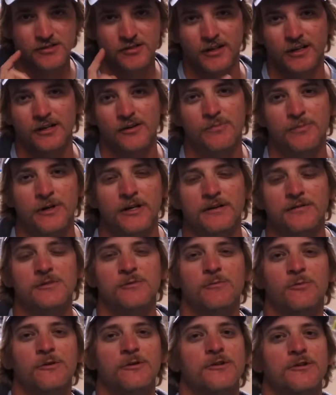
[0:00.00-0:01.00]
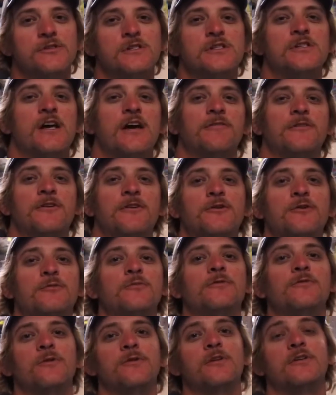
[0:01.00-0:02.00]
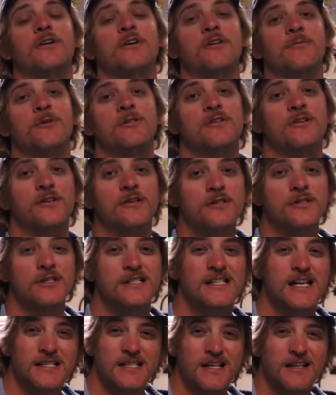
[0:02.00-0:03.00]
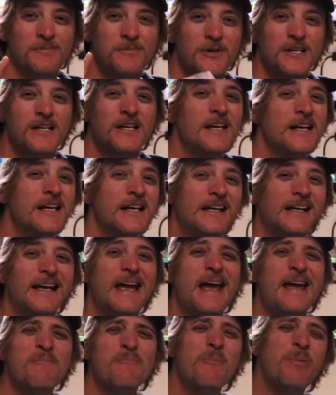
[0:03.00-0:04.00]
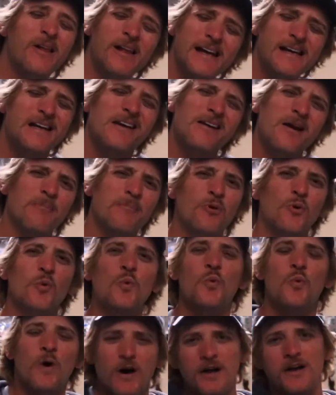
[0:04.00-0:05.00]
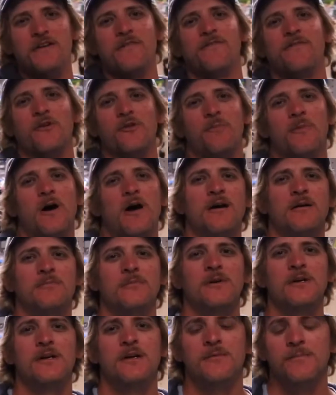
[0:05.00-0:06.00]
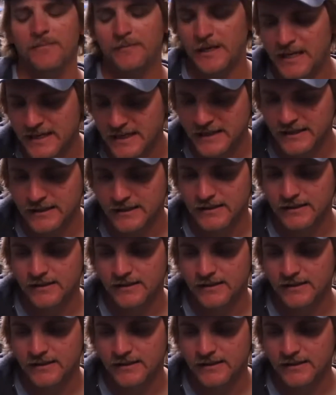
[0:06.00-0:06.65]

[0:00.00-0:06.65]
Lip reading: so I got to go pick up some more of those this afternoon before the tournament starts, because that's going to be game plan number 1 for the King